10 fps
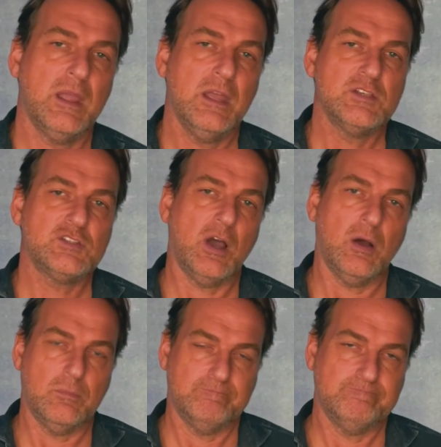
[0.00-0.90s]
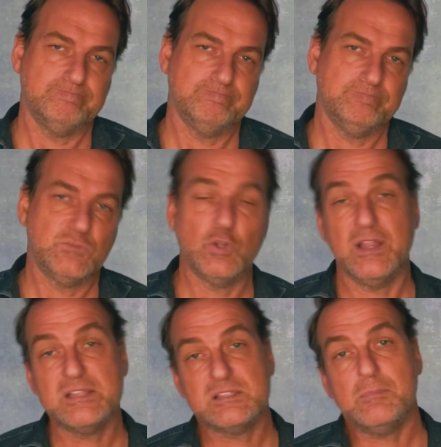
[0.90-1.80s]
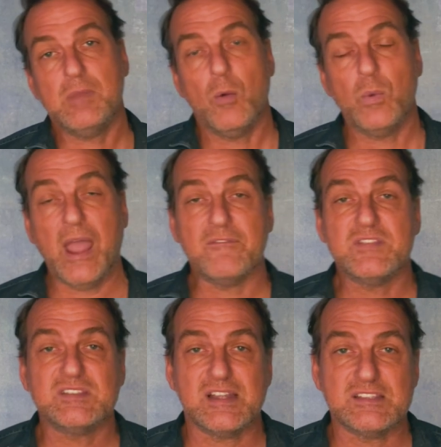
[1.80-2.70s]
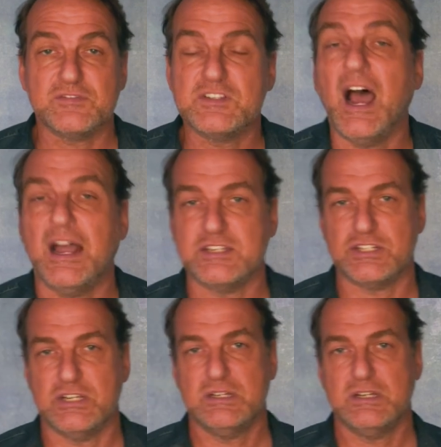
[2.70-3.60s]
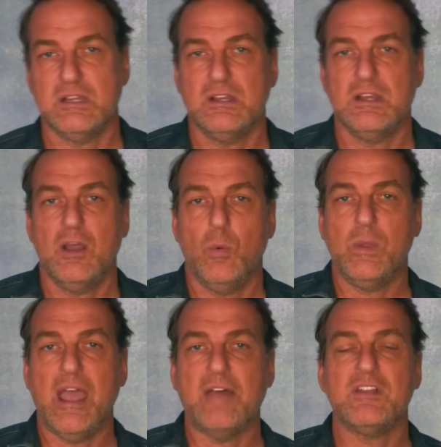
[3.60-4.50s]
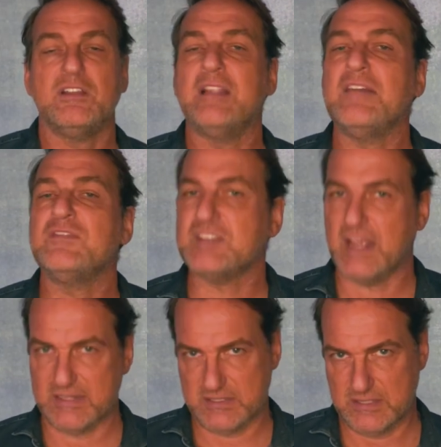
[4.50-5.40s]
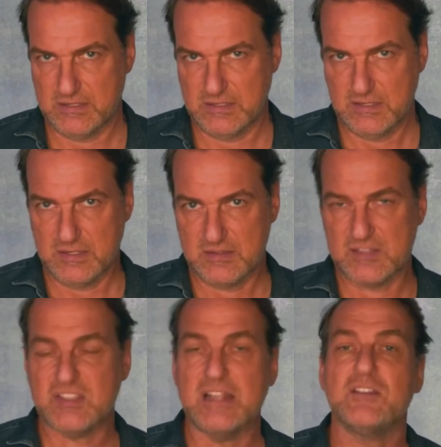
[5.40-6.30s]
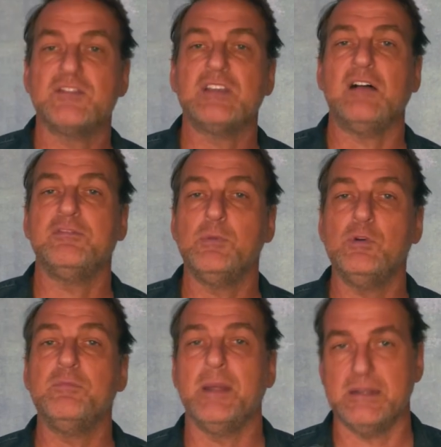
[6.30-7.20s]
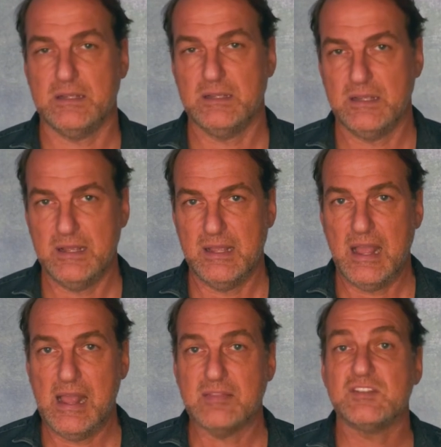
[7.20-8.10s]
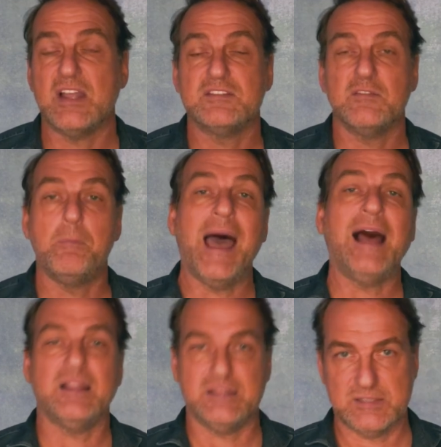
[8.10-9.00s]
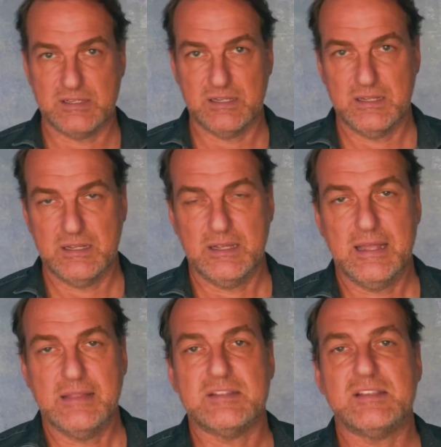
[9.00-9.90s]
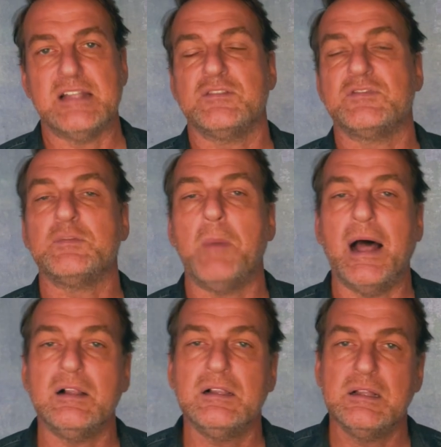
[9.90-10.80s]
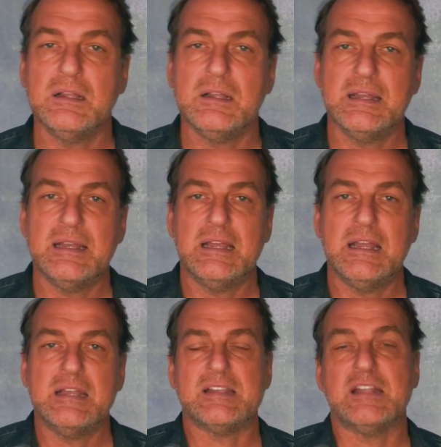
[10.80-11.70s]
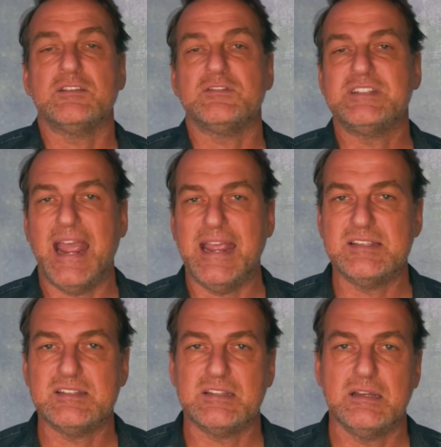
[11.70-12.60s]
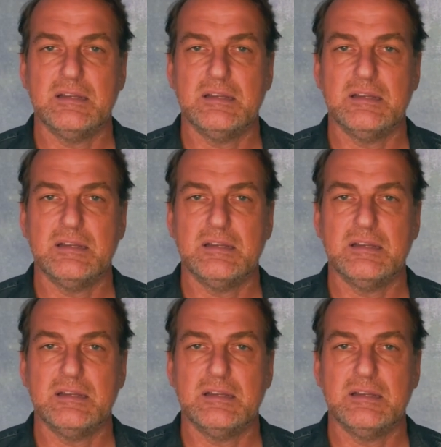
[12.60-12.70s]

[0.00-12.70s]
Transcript: So, to list them, we have the sense of touch. We have the life sense, the sense of self movement, the sense of balance, the sense of smell, sense of taste,